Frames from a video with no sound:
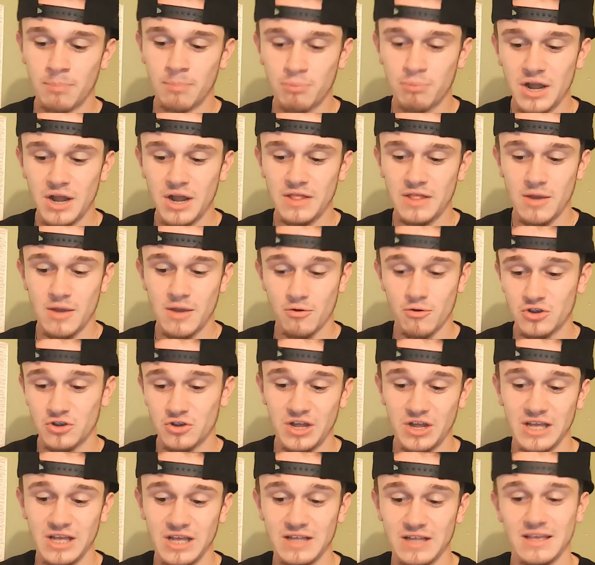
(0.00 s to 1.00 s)
they are
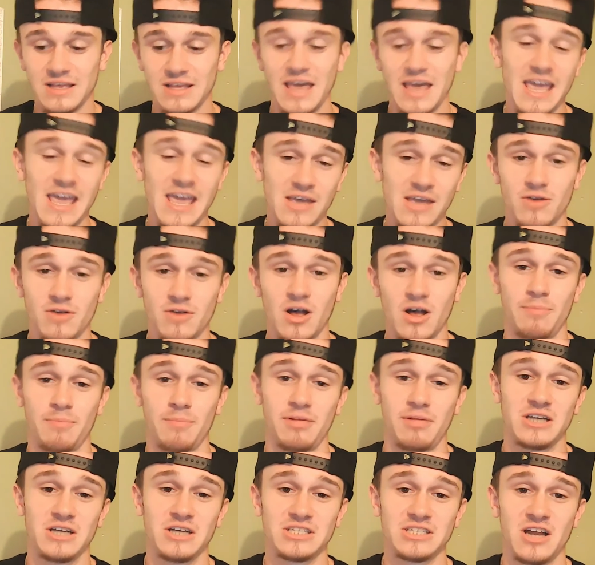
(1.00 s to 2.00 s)
returning 8
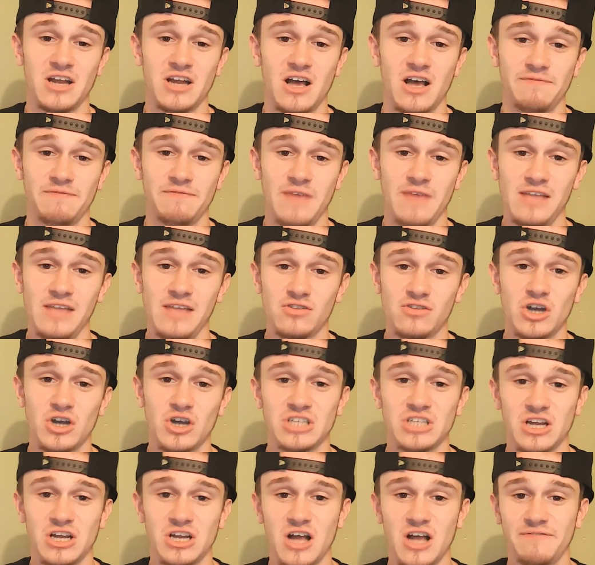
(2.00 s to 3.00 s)
starters on
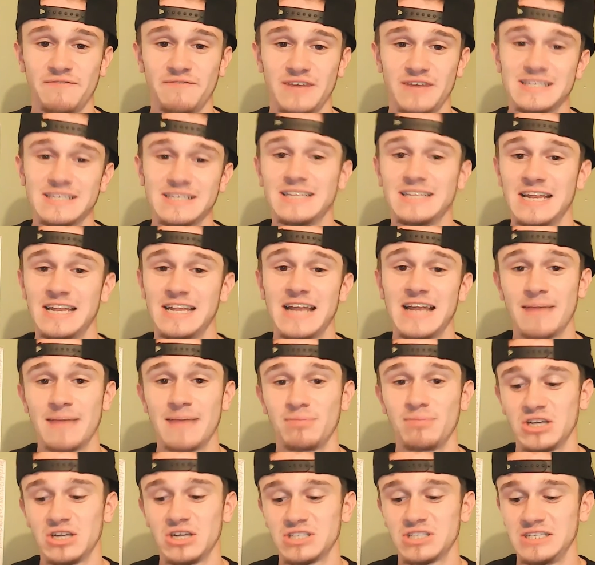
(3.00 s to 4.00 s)
offense and then 9
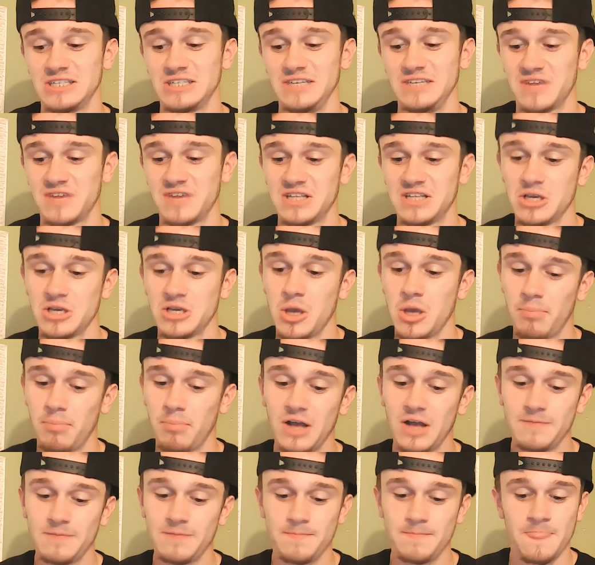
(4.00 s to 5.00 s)
players on defense,
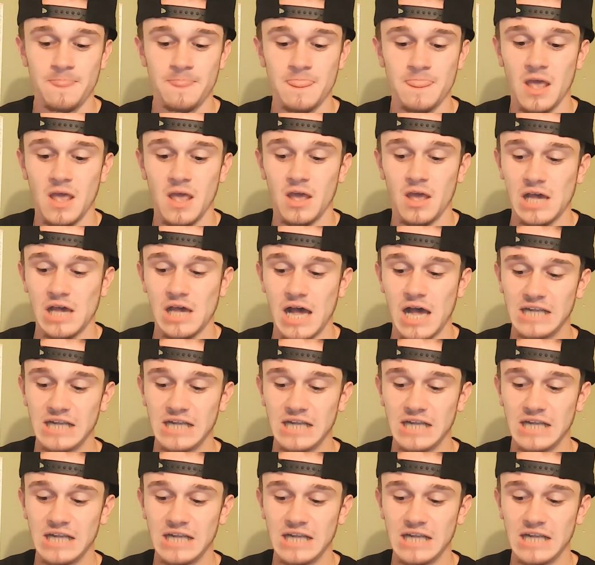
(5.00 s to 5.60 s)
but I